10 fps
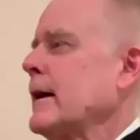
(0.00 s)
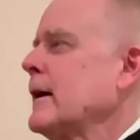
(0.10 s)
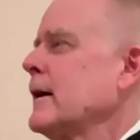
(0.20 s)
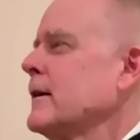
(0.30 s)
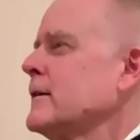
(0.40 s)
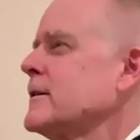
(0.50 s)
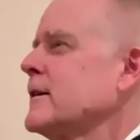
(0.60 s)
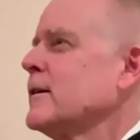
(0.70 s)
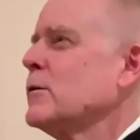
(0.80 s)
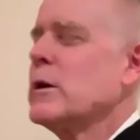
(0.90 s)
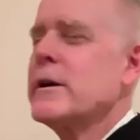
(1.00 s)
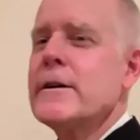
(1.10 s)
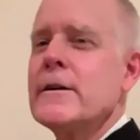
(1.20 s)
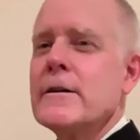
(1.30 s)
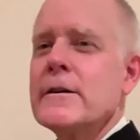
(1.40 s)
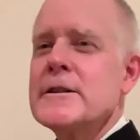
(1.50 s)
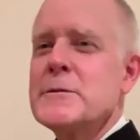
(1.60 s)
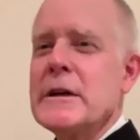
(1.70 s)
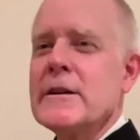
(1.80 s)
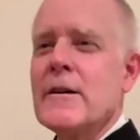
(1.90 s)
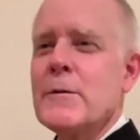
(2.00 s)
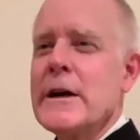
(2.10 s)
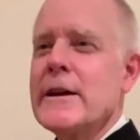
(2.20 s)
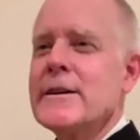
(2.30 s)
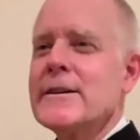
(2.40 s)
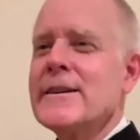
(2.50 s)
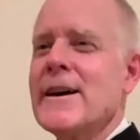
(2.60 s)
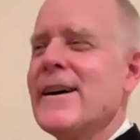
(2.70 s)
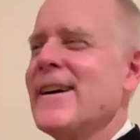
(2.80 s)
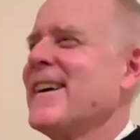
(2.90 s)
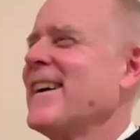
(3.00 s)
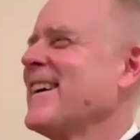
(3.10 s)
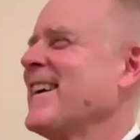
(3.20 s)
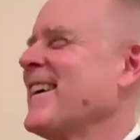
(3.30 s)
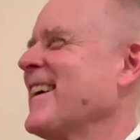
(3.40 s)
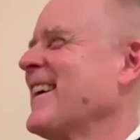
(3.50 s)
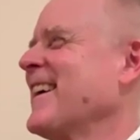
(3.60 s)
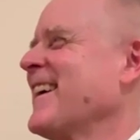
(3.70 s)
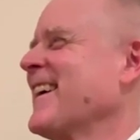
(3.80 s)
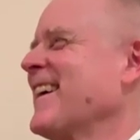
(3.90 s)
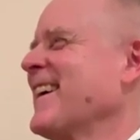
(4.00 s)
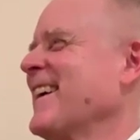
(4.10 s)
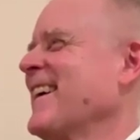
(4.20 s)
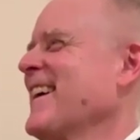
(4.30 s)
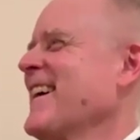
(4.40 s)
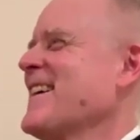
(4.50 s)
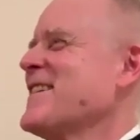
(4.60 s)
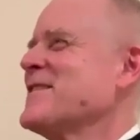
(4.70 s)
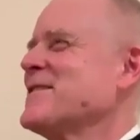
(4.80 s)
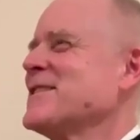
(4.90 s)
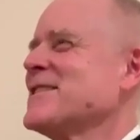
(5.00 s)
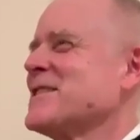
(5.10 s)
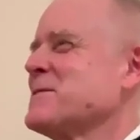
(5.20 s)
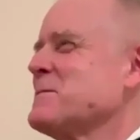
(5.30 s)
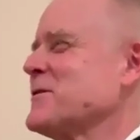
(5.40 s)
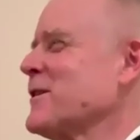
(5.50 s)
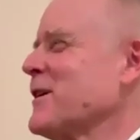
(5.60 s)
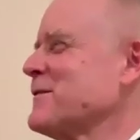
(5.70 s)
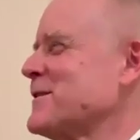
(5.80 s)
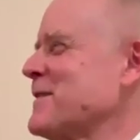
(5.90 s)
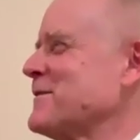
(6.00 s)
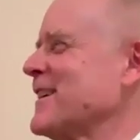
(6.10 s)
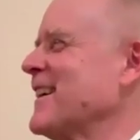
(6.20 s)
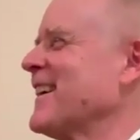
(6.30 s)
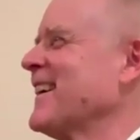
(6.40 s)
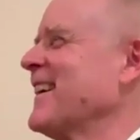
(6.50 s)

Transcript: And what a year it's been already. It feels like it's been going on forever.